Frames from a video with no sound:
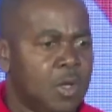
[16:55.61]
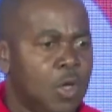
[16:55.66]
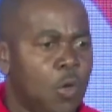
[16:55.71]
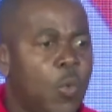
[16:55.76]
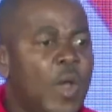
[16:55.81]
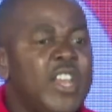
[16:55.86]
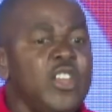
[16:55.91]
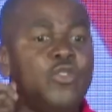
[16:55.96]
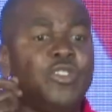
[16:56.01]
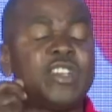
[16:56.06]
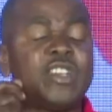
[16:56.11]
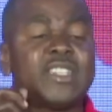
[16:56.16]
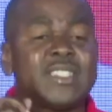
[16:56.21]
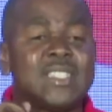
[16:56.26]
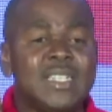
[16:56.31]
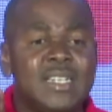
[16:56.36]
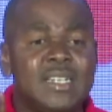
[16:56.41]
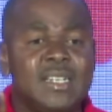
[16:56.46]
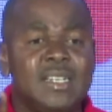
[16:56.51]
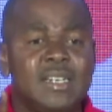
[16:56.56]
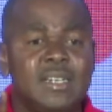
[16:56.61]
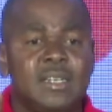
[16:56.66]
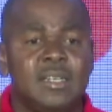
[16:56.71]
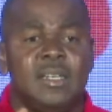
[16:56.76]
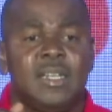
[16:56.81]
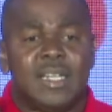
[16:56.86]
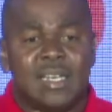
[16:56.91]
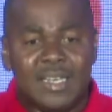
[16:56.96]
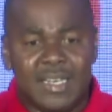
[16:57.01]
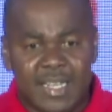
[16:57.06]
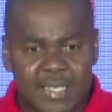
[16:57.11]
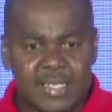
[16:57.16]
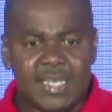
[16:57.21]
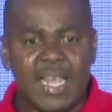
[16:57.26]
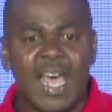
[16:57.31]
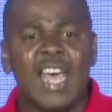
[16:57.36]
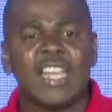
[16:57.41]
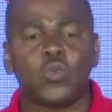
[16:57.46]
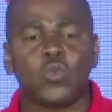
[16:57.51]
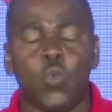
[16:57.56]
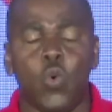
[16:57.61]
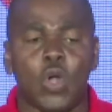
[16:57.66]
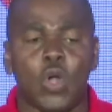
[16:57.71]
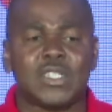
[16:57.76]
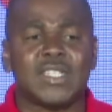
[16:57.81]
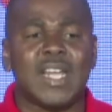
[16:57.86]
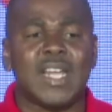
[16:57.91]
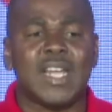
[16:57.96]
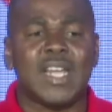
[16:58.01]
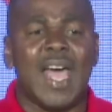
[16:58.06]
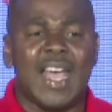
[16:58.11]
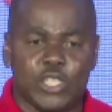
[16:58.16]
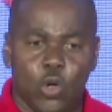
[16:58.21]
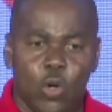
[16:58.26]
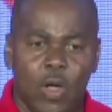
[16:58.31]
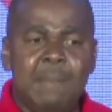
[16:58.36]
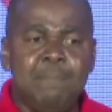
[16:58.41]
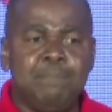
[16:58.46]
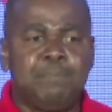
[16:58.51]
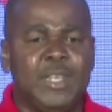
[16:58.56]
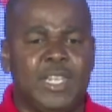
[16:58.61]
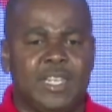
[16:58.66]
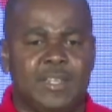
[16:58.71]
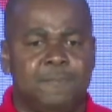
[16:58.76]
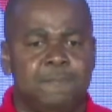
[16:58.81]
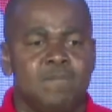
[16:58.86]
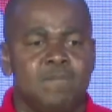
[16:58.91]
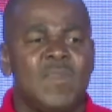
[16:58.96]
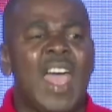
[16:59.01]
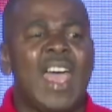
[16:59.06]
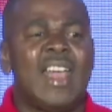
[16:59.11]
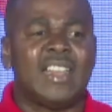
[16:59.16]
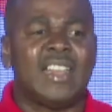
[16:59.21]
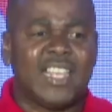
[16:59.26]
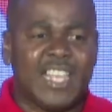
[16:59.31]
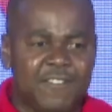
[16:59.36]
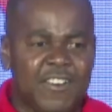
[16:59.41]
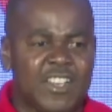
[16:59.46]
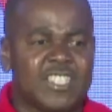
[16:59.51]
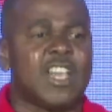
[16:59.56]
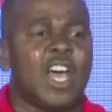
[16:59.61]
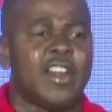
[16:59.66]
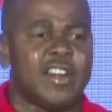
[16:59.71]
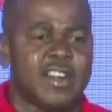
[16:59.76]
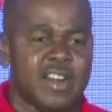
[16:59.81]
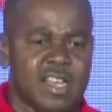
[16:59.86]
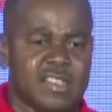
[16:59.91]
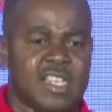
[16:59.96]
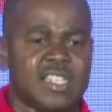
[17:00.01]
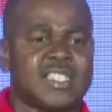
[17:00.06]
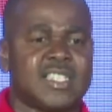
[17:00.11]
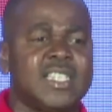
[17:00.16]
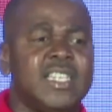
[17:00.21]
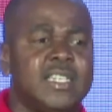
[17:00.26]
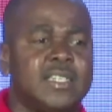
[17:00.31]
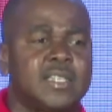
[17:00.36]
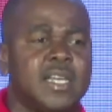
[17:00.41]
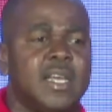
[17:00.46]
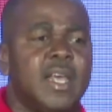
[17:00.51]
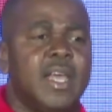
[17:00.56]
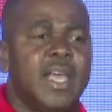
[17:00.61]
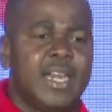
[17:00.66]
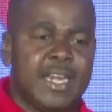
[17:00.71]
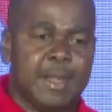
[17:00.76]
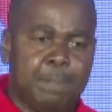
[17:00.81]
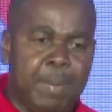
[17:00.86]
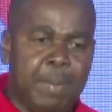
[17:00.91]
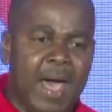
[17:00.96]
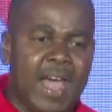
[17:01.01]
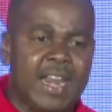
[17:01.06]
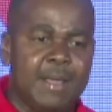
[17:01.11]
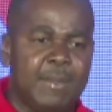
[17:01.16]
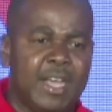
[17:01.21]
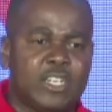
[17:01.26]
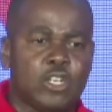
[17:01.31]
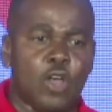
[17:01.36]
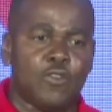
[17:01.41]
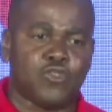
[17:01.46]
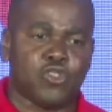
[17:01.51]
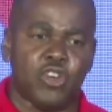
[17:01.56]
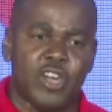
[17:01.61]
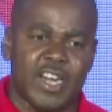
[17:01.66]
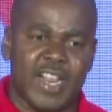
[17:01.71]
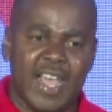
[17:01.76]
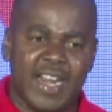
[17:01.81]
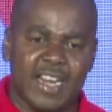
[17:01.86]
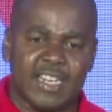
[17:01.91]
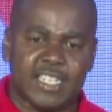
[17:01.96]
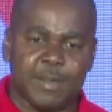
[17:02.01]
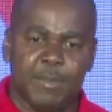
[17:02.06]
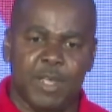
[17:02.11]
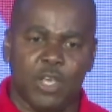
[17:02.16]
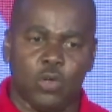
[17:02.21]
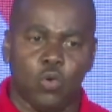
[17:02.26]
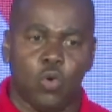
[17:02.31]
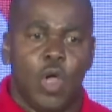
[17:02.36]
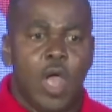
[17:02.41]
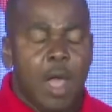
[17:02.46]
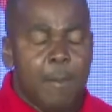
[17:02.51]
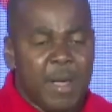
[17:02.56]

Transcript: when you return Lisa Atwater as your MP and give us another seat in the Parliament of Trinidad and Tobago,